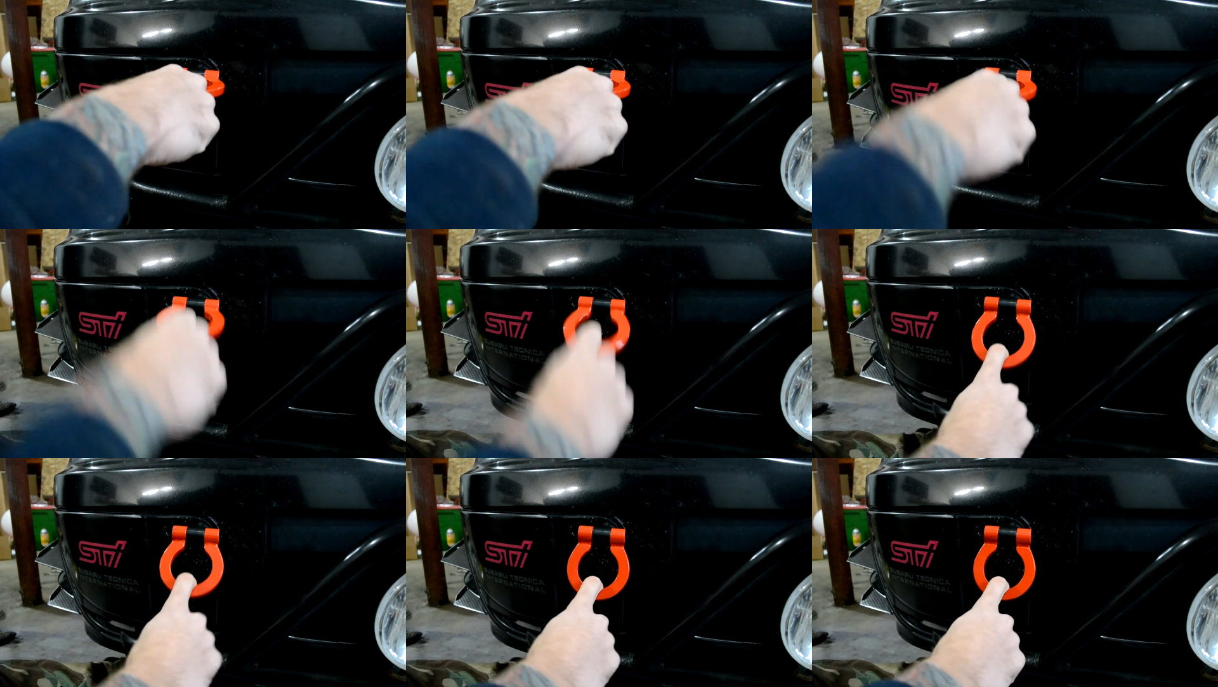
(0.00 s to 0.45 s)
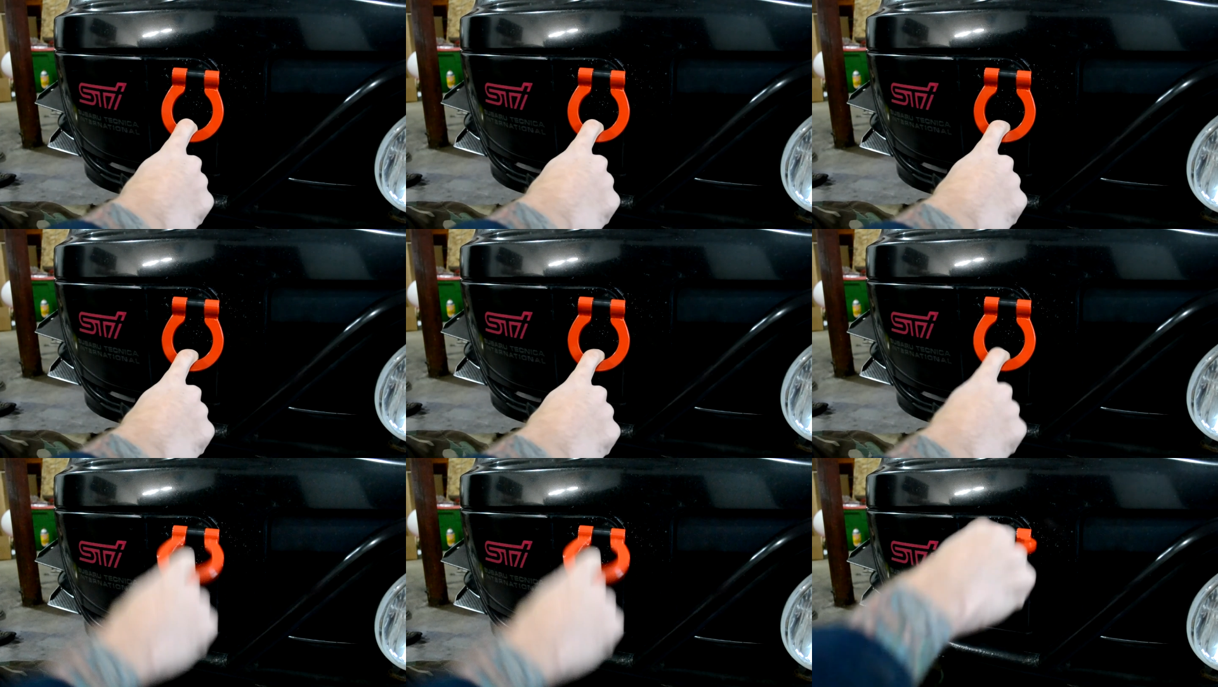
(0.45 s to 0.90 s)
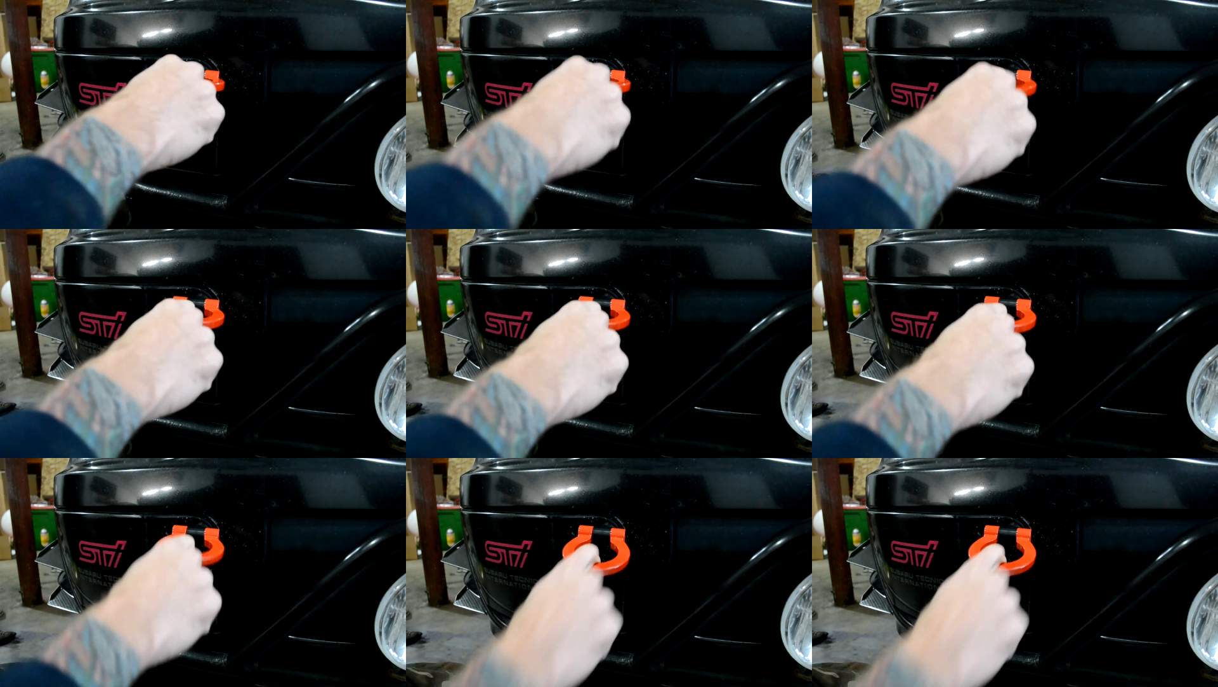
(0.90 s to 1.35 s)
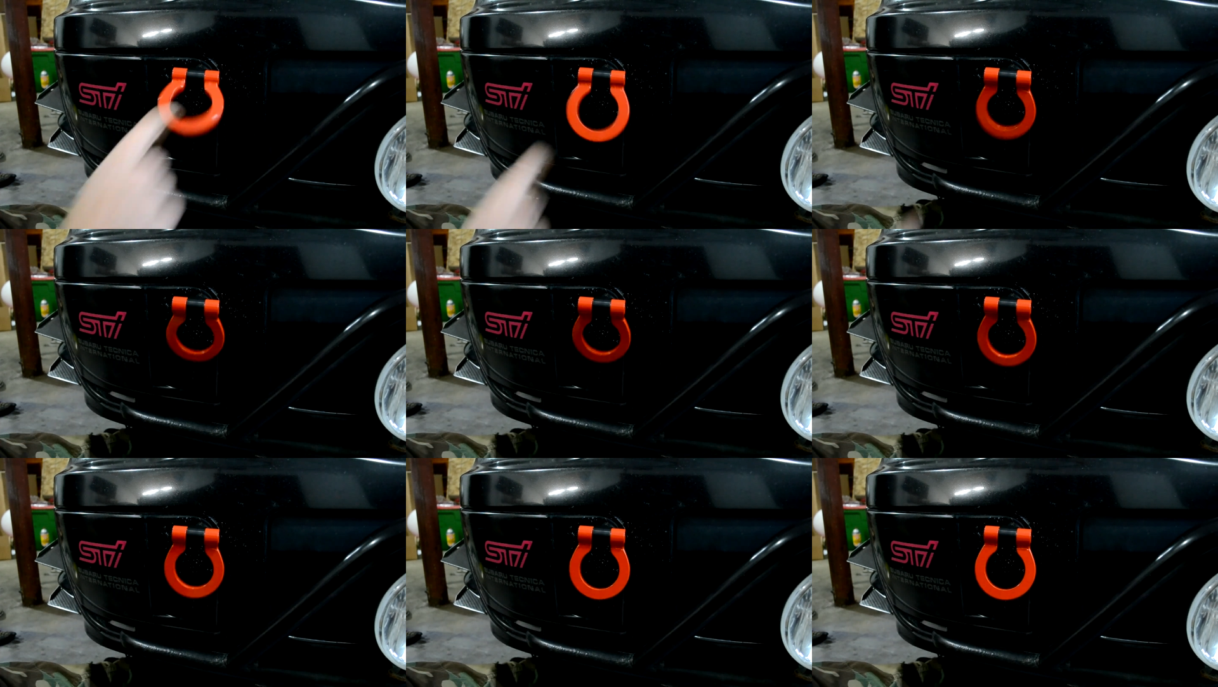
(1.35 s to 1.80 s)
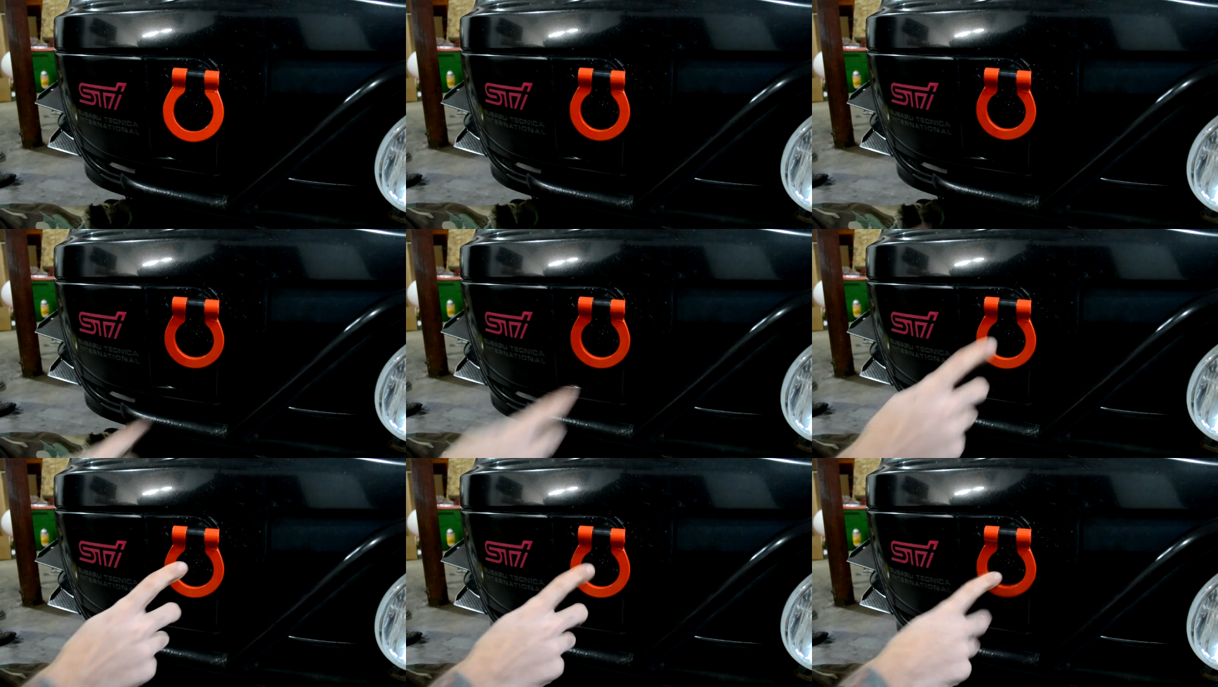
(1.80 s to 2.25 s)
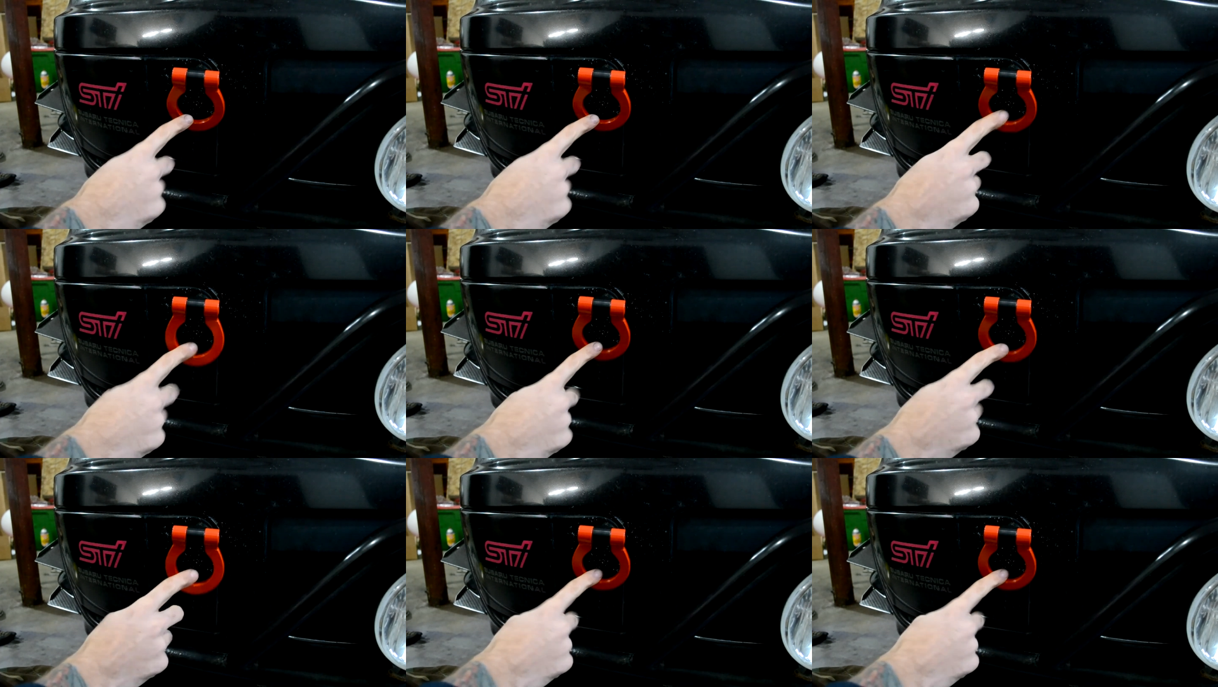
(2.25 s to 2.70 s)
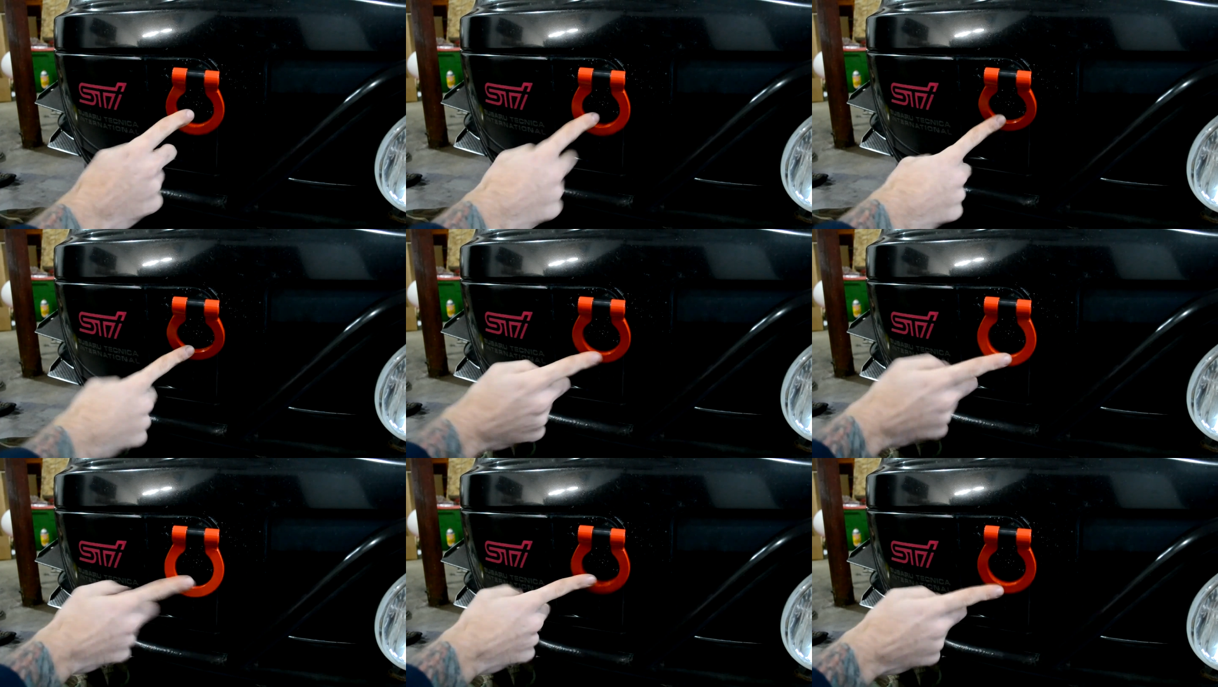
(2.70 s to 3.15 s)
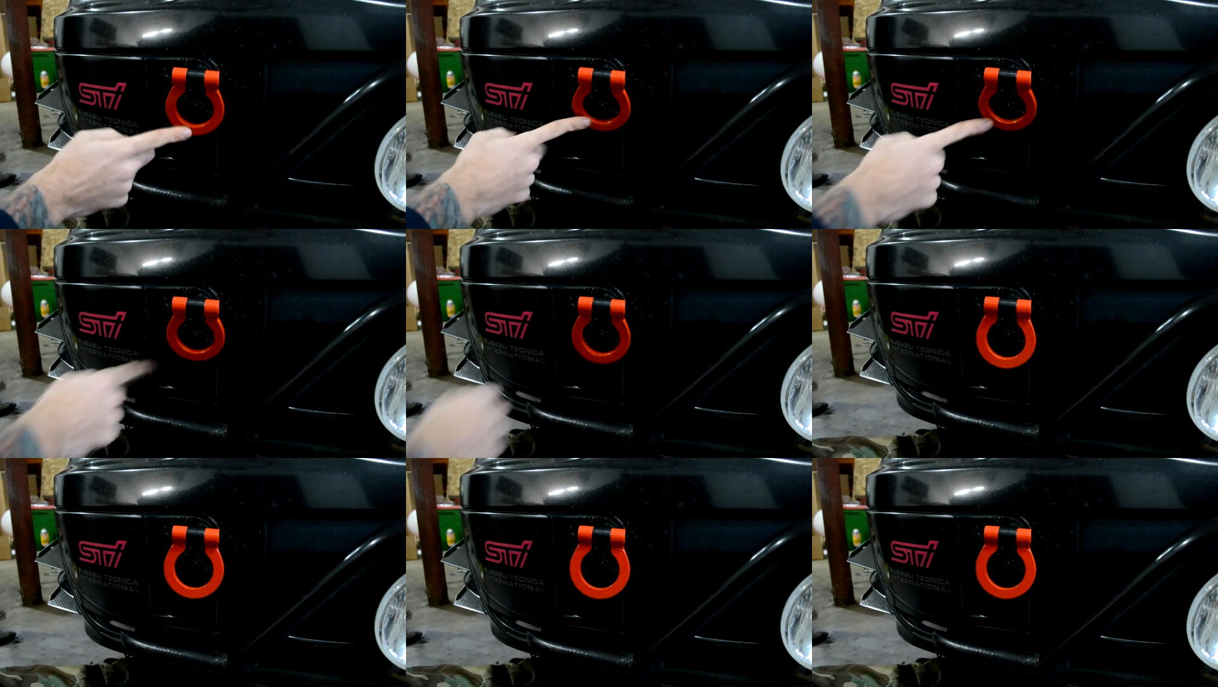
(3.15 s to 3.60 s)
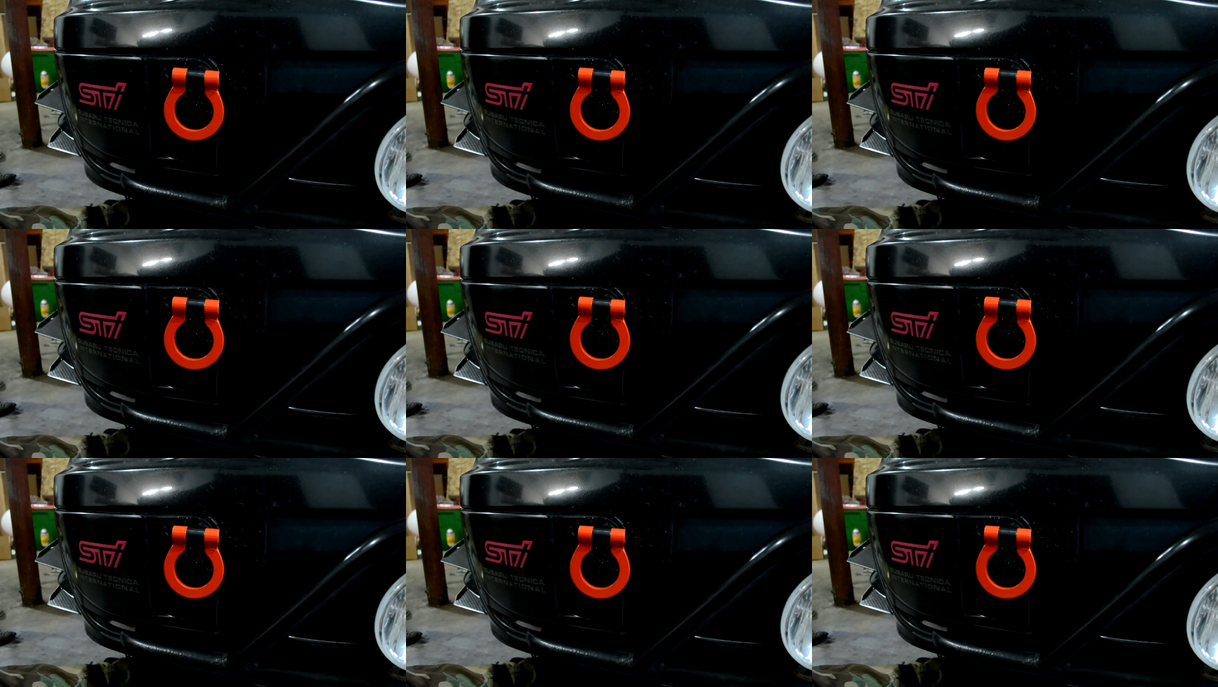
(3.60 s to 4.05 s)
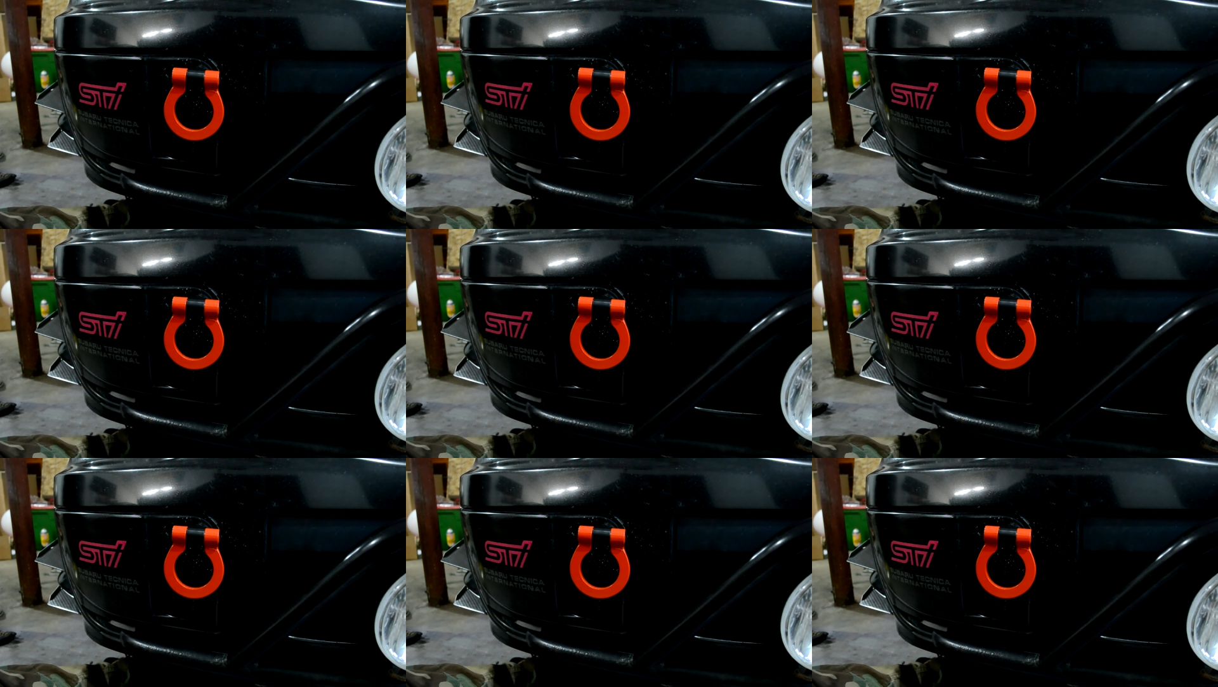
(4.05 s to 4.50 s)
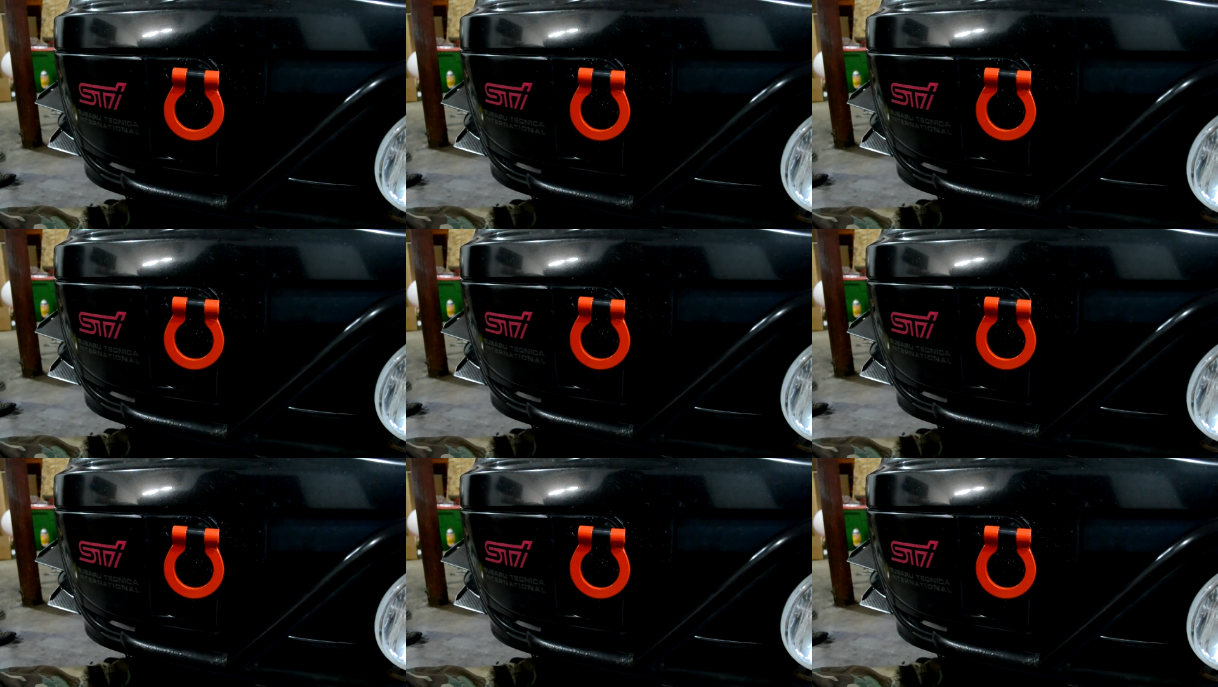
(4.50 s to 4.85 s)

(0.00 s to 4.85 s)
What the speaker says: (no speaker visible)